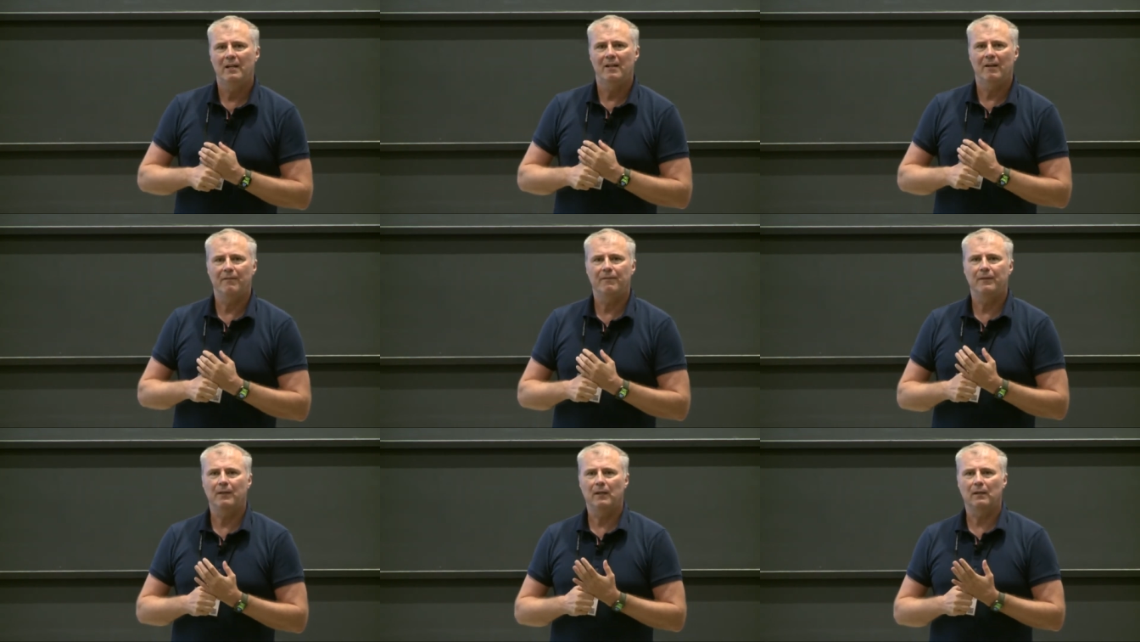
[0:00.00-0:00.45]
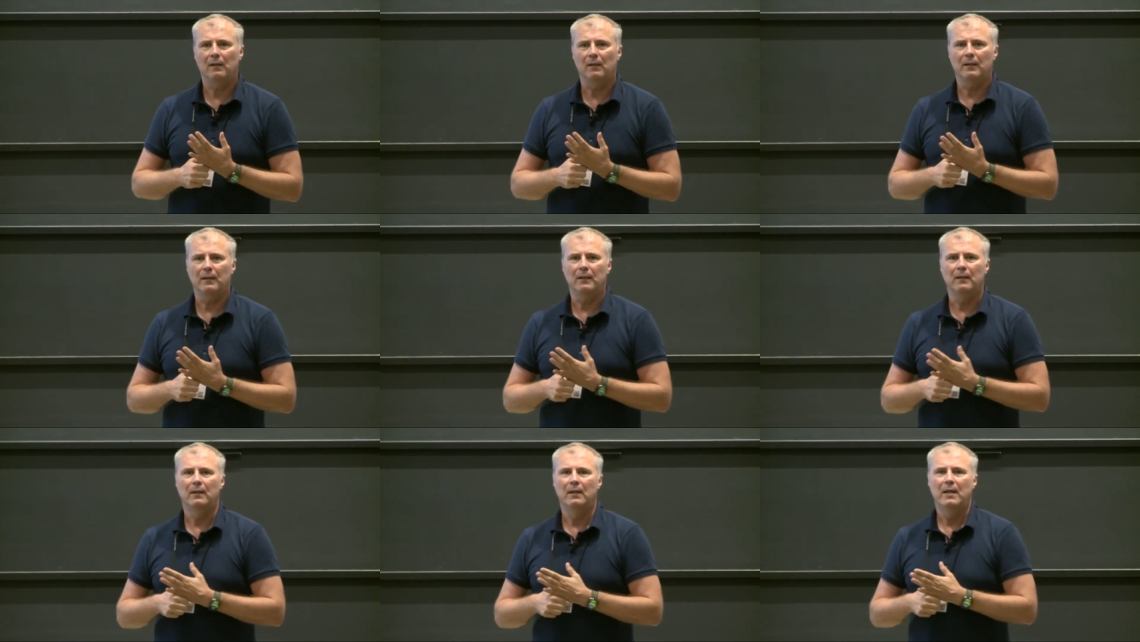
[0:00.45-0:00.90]

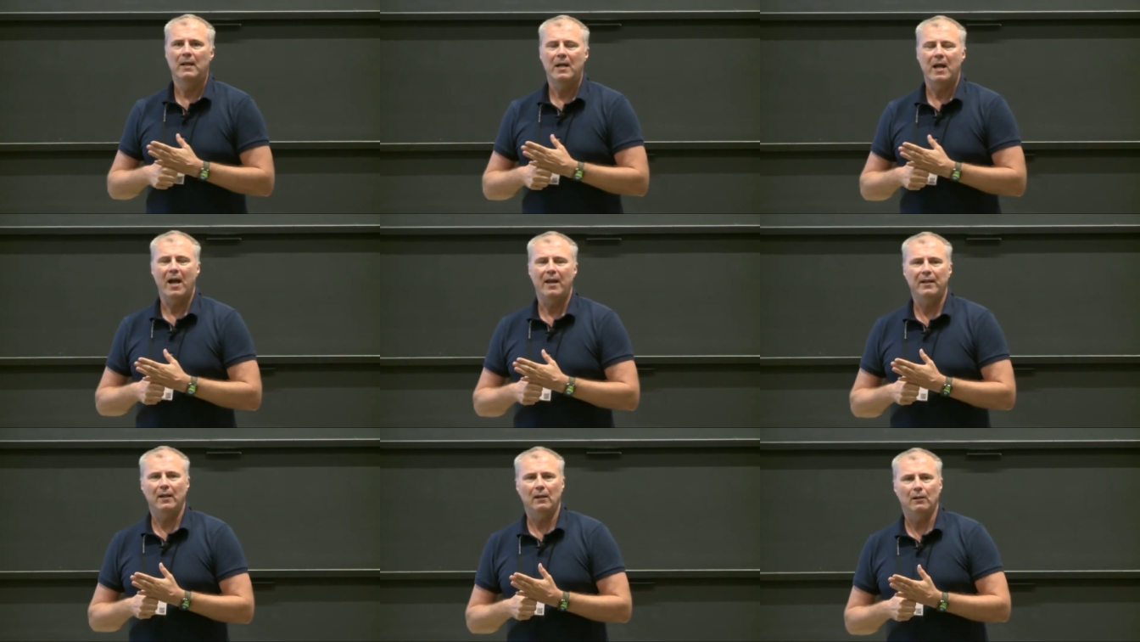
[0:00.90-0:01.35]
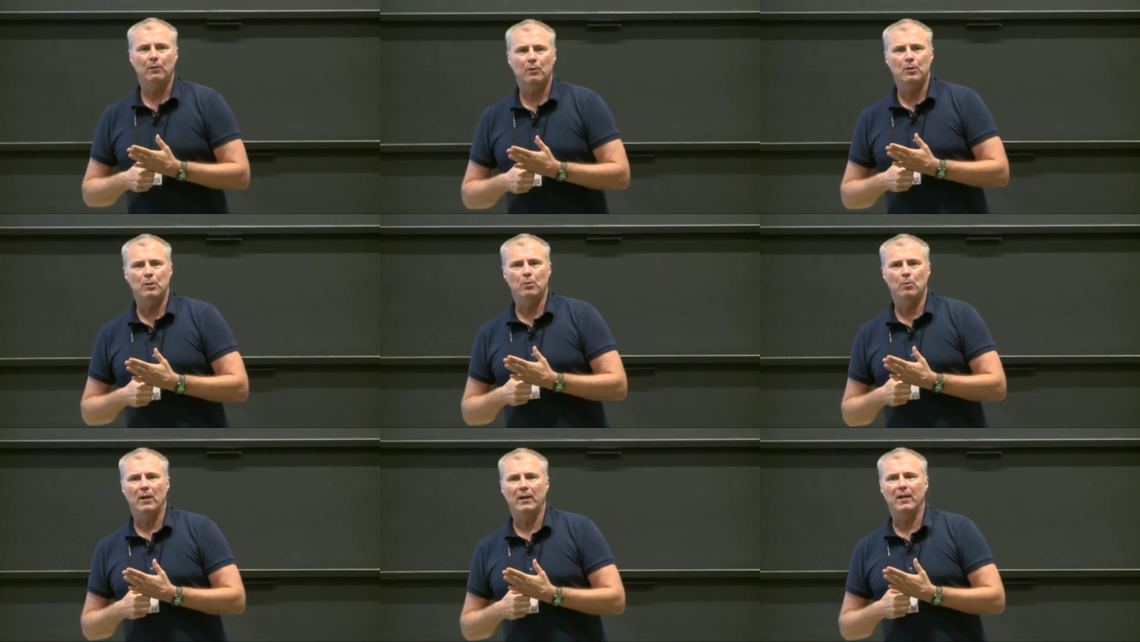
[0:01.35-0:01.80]
definitely
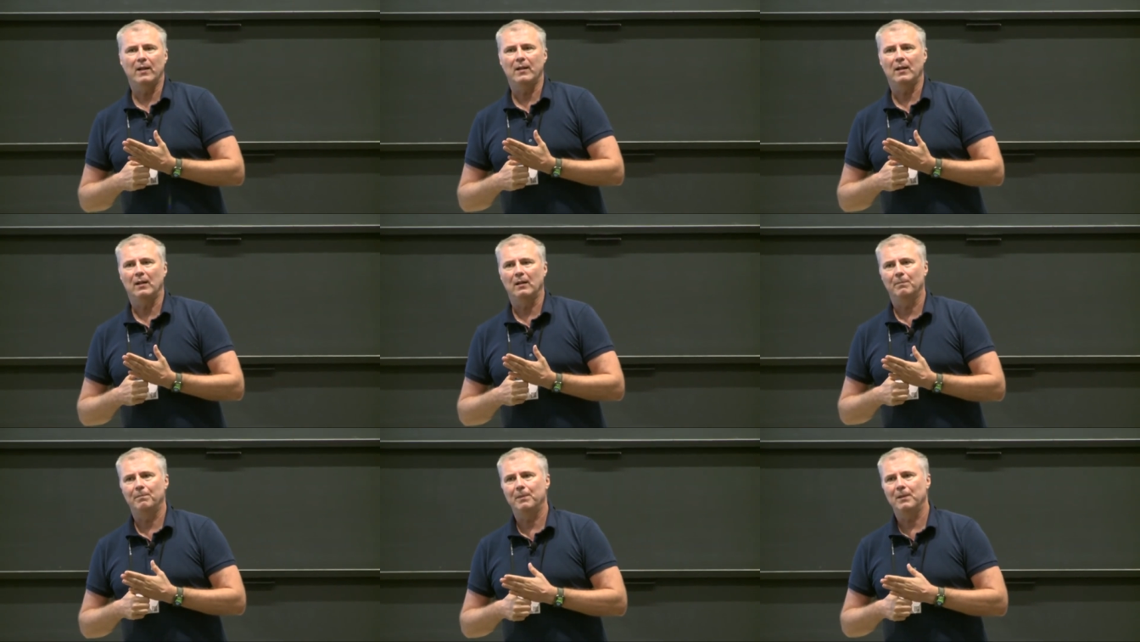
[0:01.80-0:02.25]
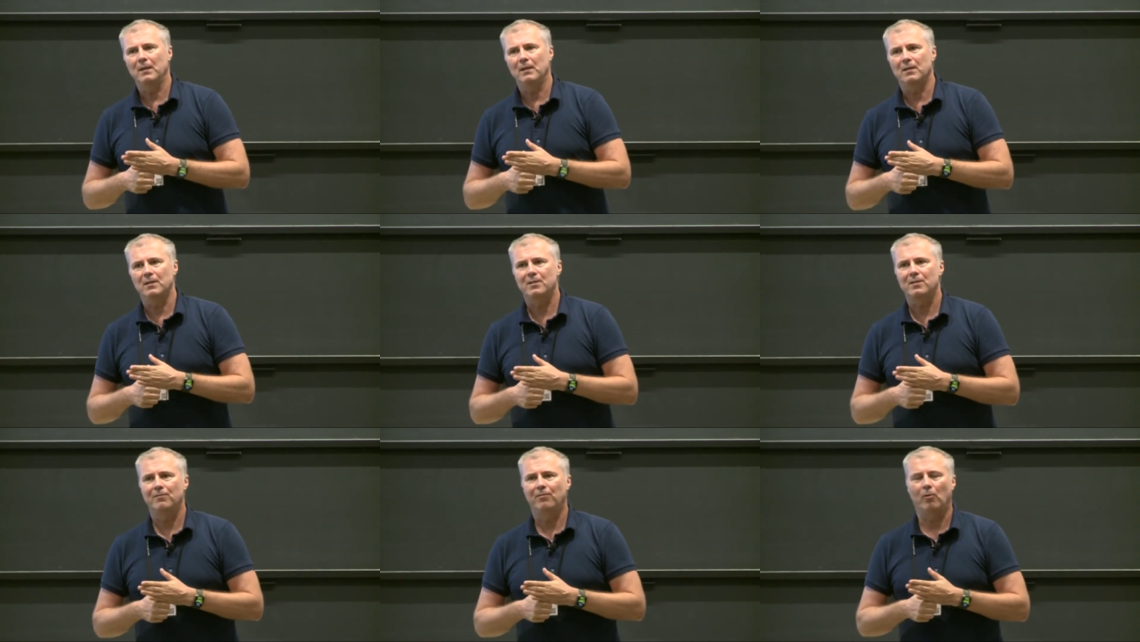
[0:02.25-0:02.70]
NLQ and NLP
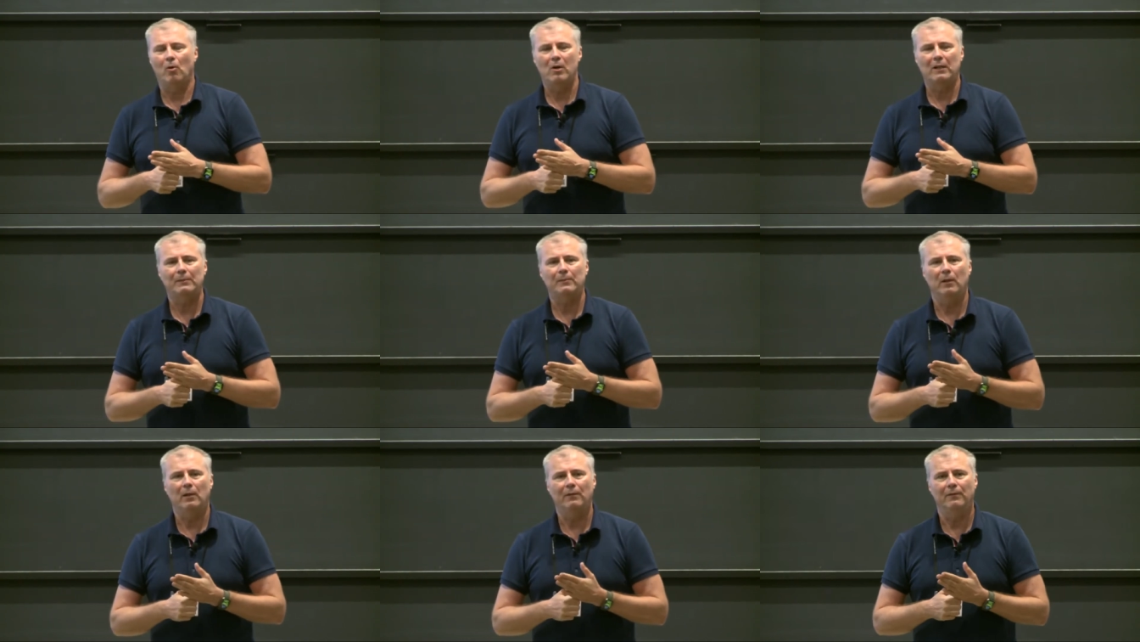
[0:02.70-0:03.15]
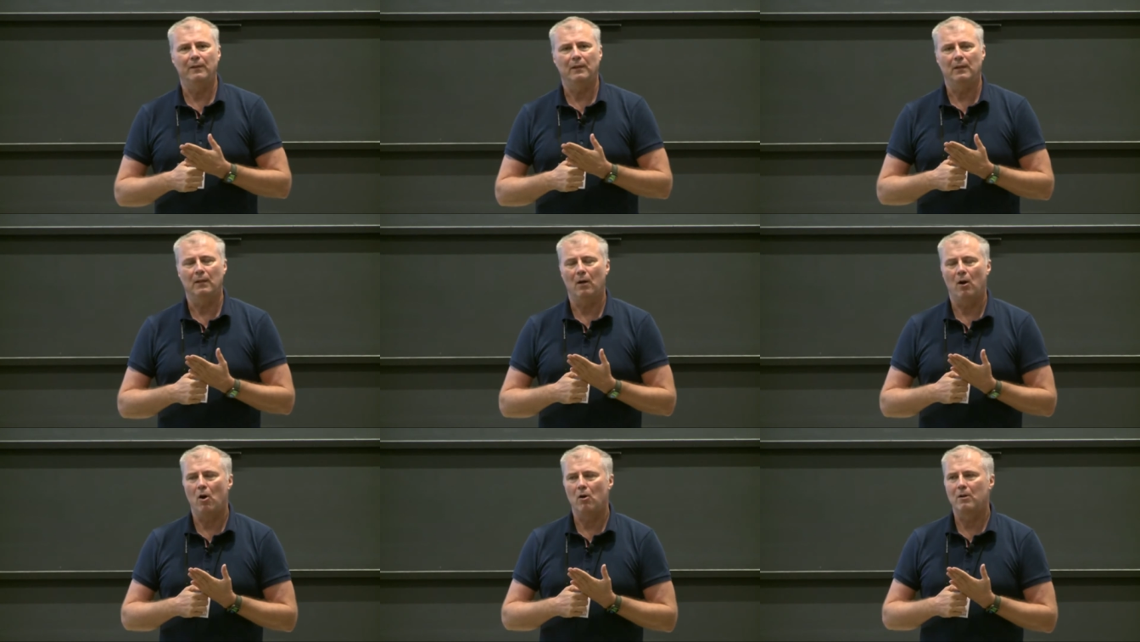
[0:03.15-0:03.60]
is form of
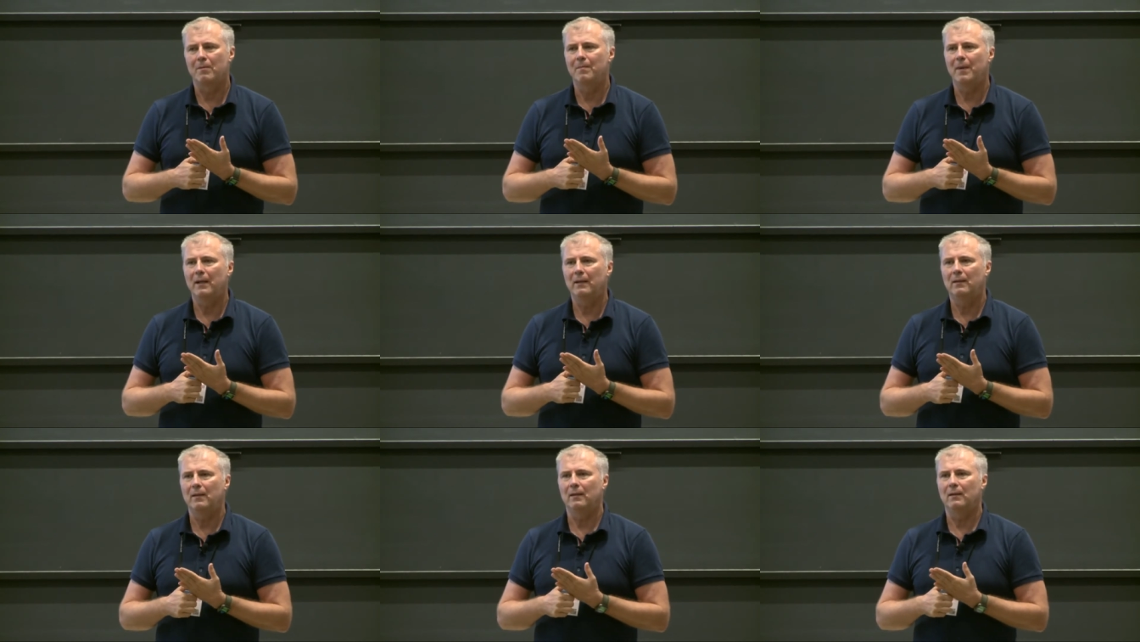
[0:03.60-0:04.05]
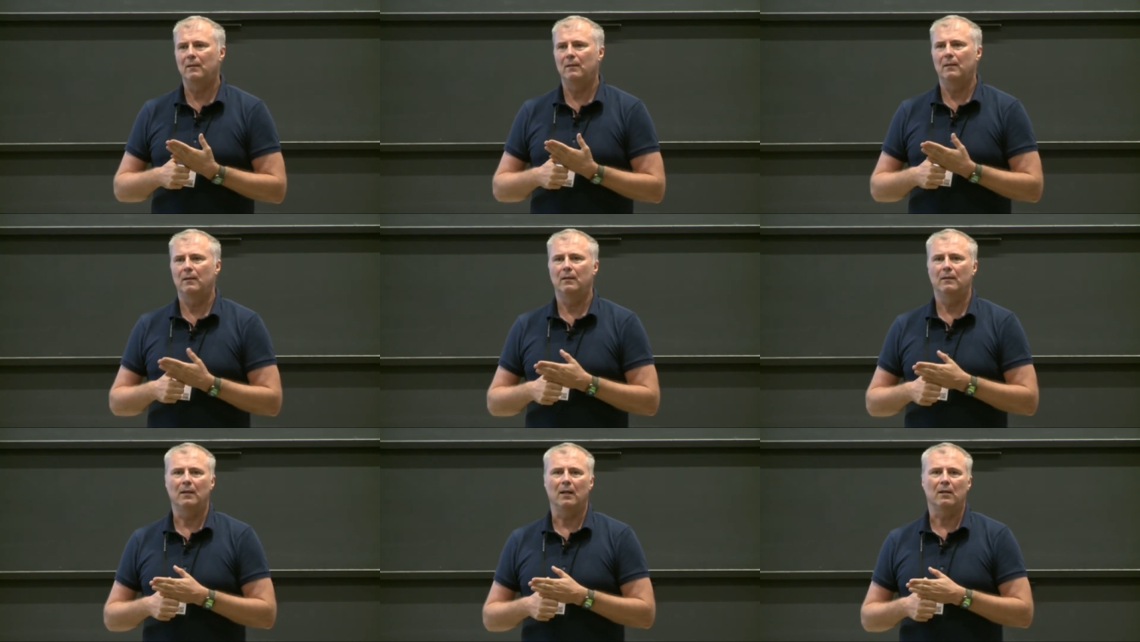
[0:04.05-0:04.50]
augmented
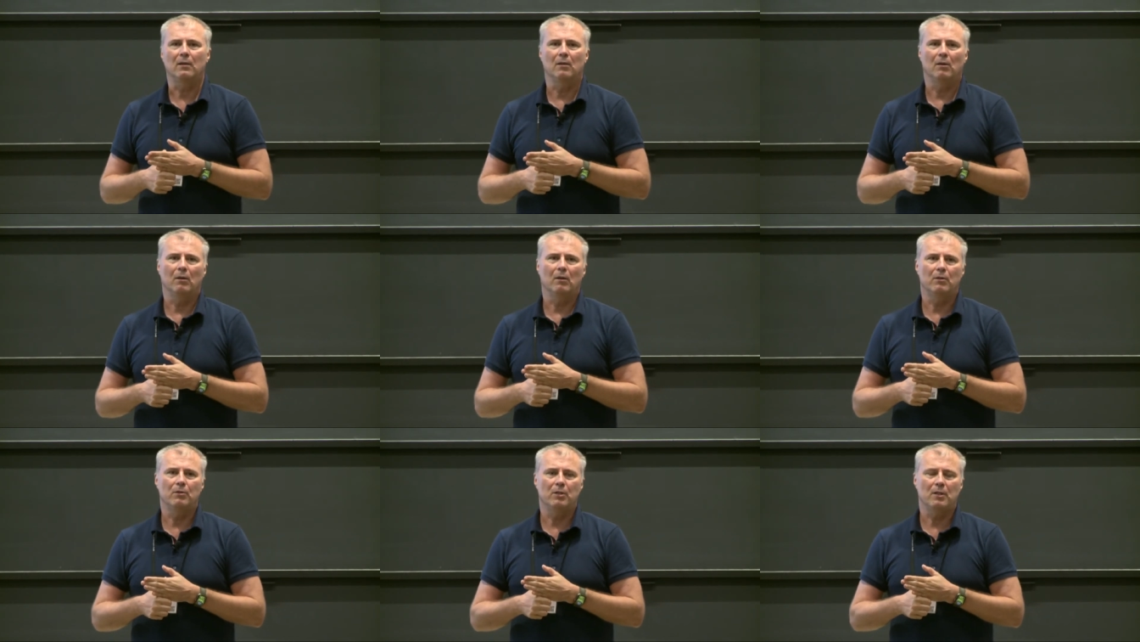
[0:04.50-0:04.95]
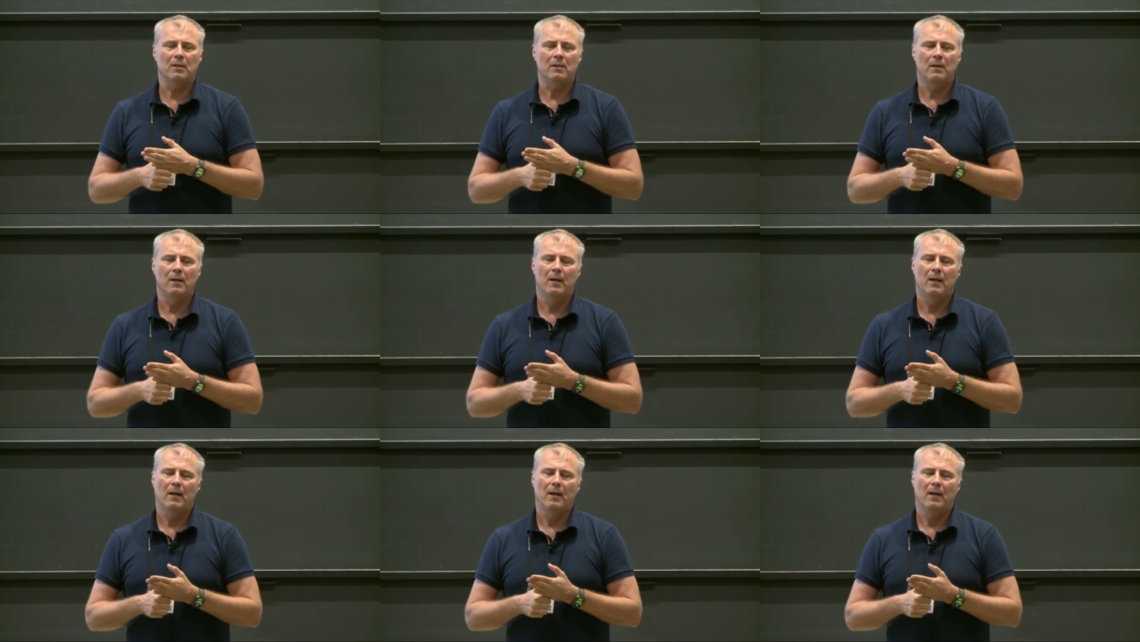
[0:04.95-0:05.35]
technology.